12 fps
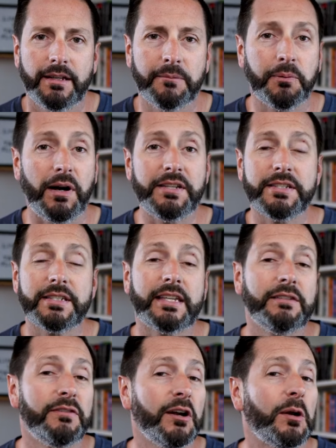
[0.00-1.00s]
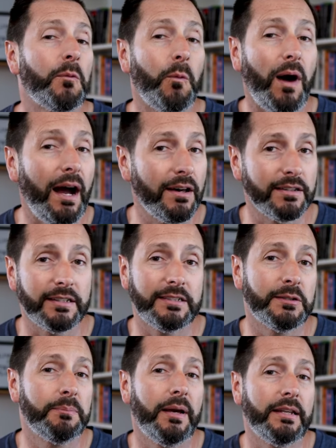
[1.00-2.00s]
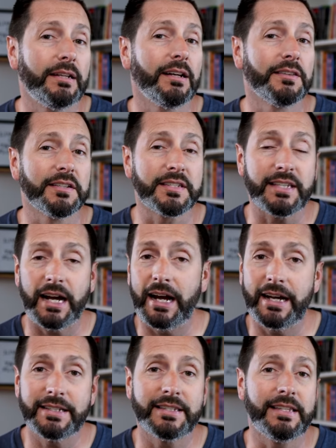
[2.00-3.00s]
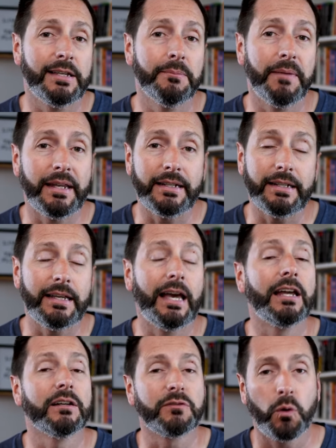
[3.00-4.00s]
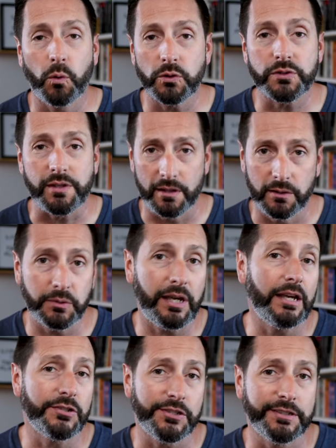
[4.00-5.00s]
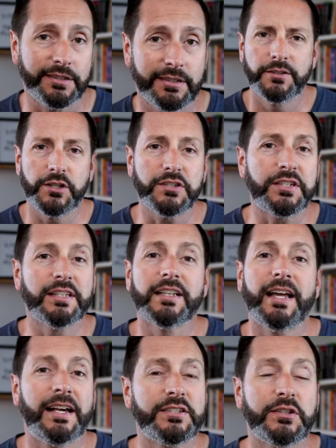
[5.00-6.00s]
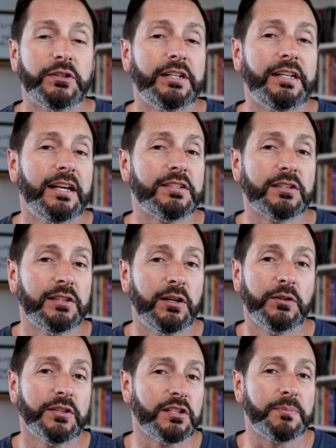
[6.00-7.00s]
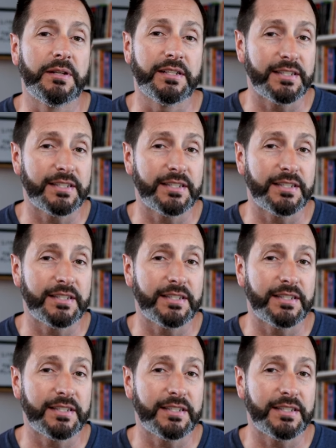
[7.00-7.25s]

And prices can vary wildly depending on the size, the amenity, and of course the location. Just in the last 30 days alone, there's been a